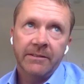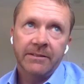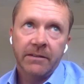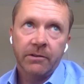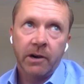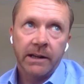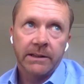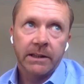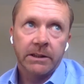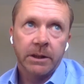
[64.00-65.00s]
I have to give
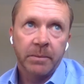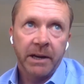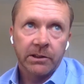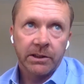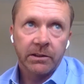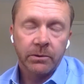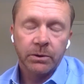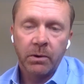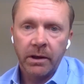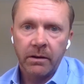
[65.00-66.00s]
credit to Chip Anderson, who
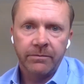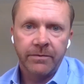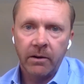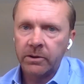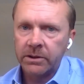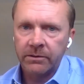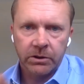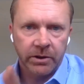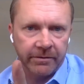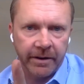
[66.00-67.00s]
was one of the founders of the
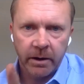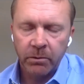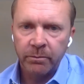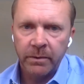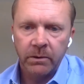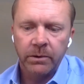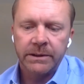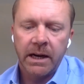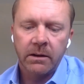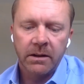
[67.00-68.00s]
StrengthsFinder movement
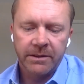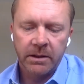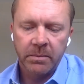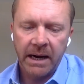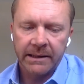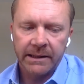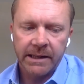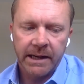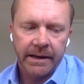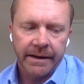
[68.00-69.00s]
with Don Clifton back in the
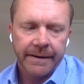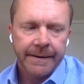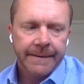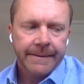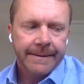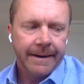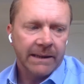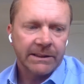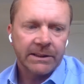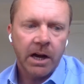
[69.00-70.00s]
day.
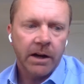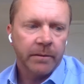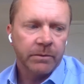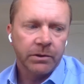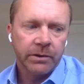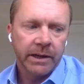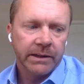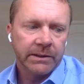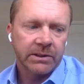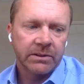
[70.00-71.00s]
I saw him do
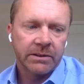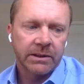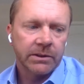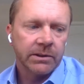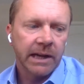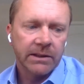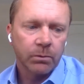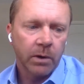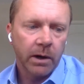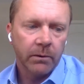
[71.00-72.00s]
this in
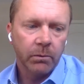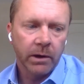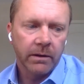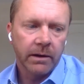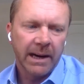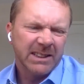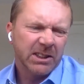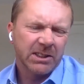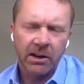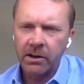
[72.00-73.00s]
2001. I had
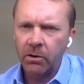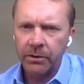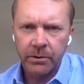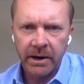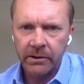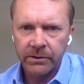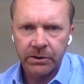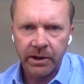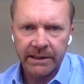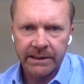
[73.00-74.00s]
just started going through my own
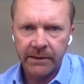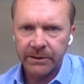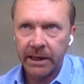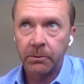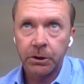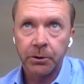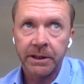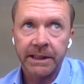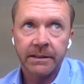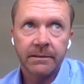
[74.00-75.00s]
strengths, and I was at a
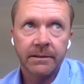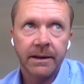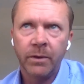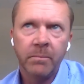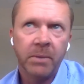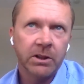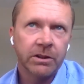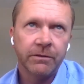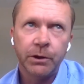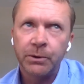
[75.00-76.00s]
retreat with a
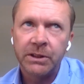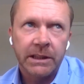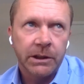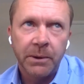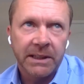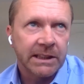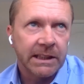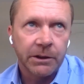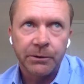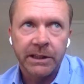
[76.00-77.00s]
bunch of
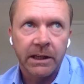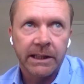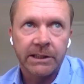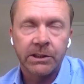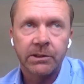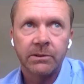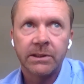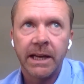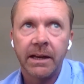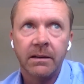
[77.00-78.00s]
USC and UCLA students
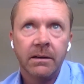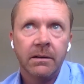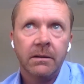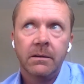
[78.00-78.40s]
that